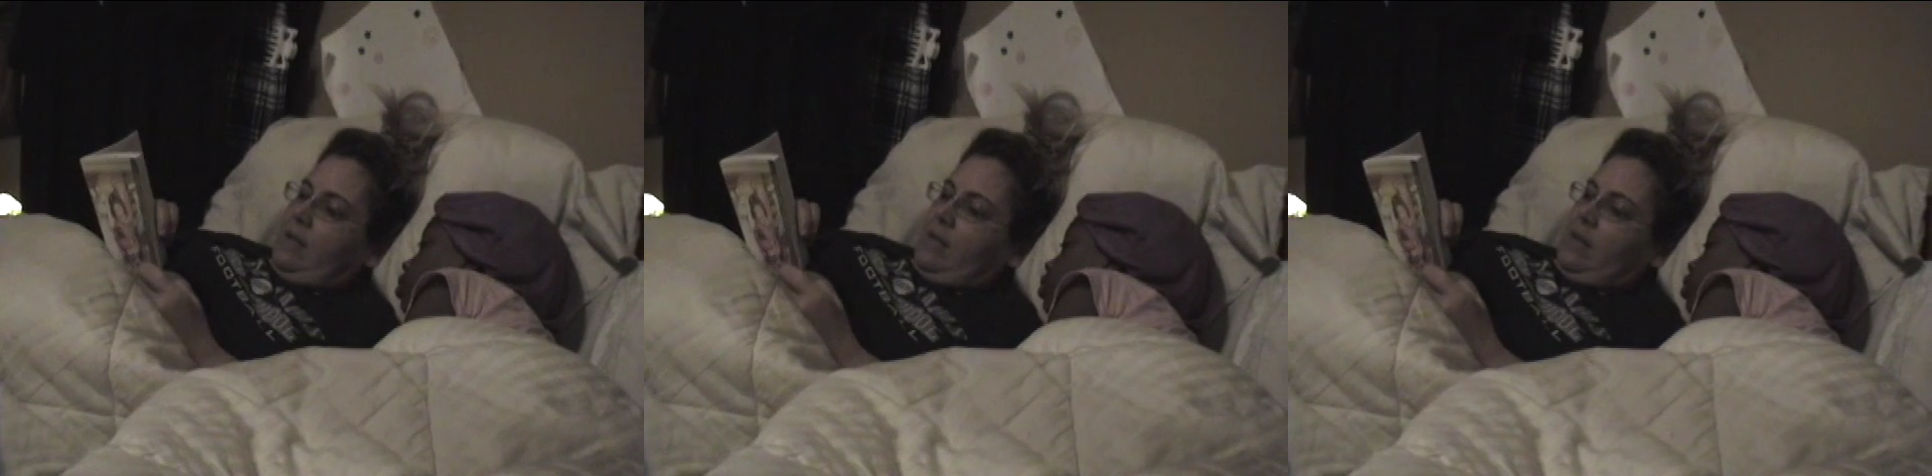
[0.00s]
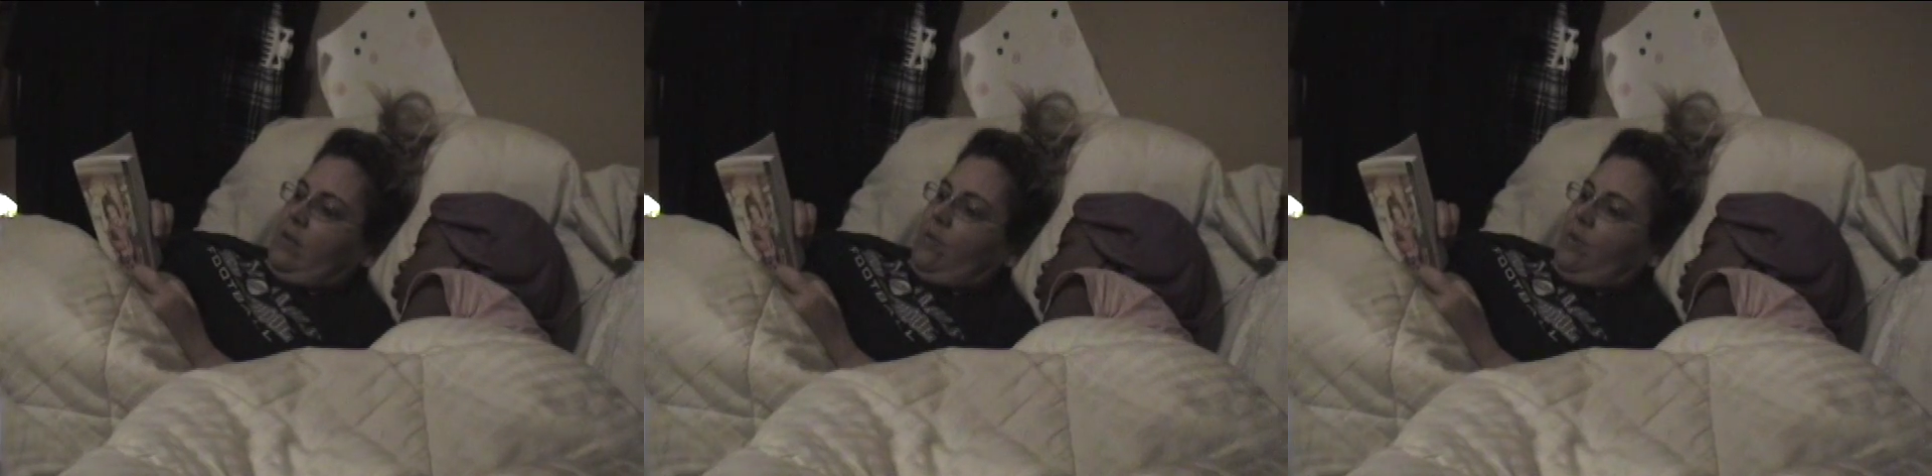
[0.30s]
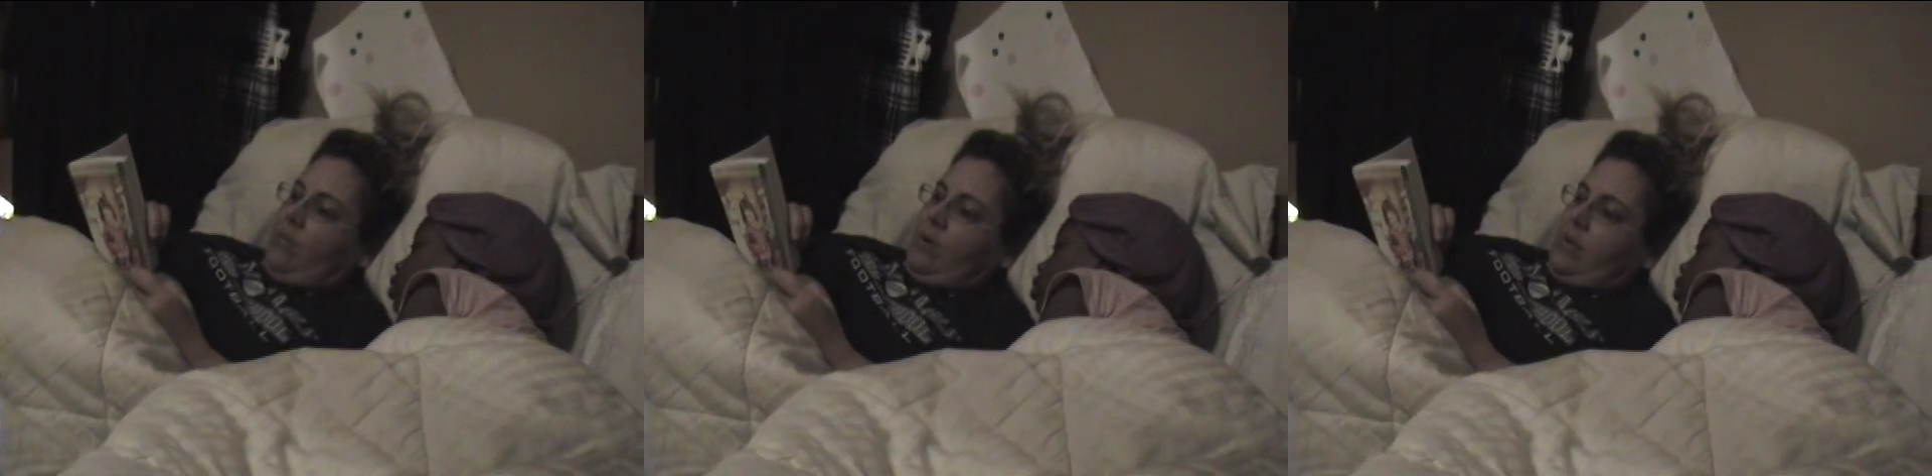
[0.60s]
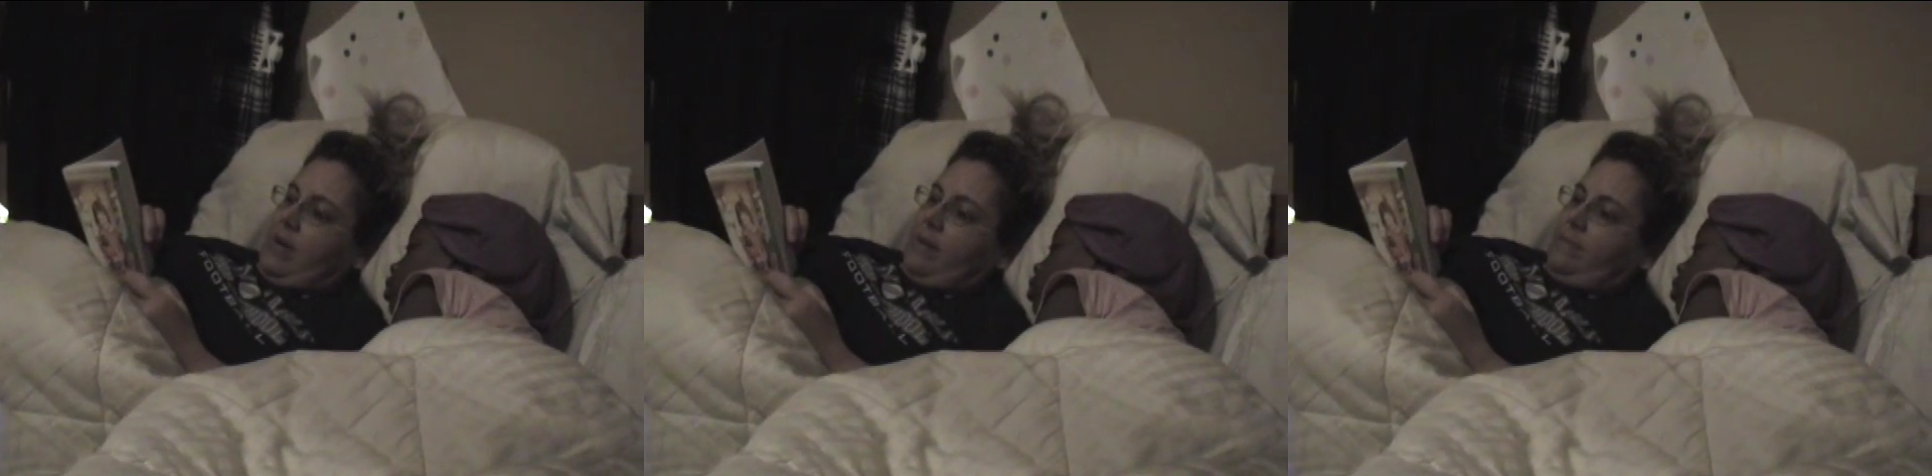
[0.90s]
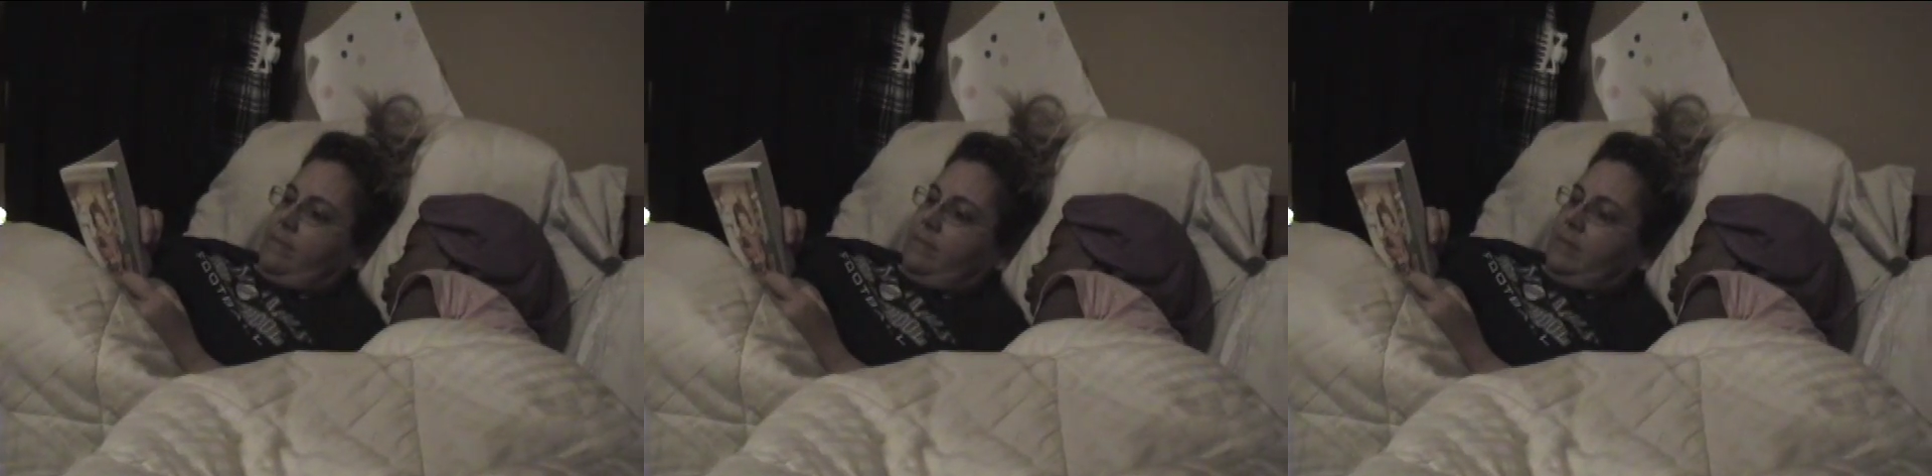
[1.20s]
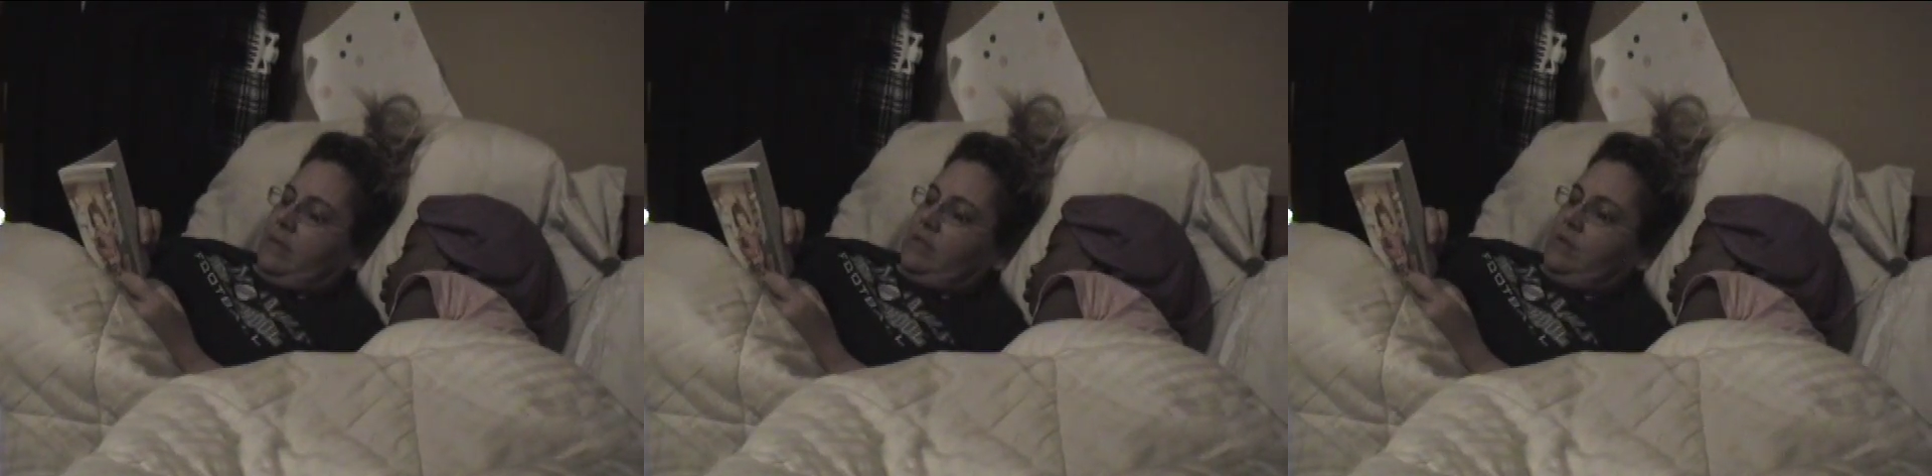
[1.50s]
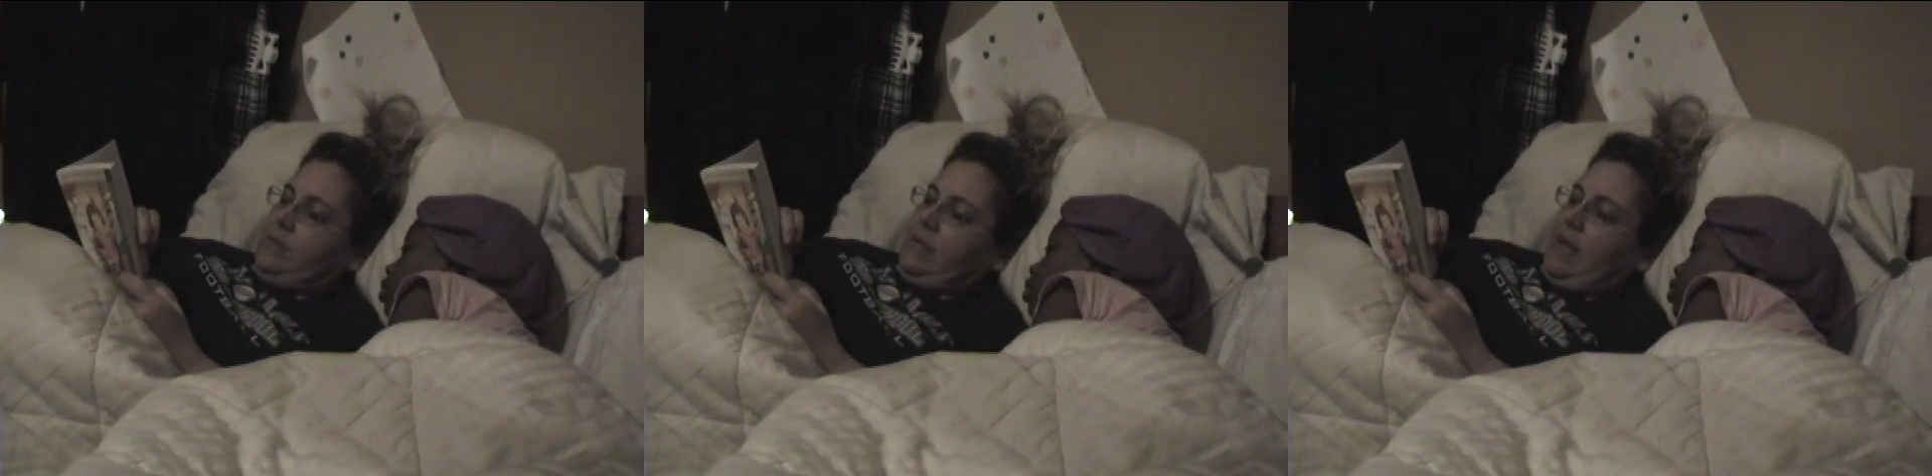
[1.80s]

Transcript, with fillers: Then Laura woke up and she was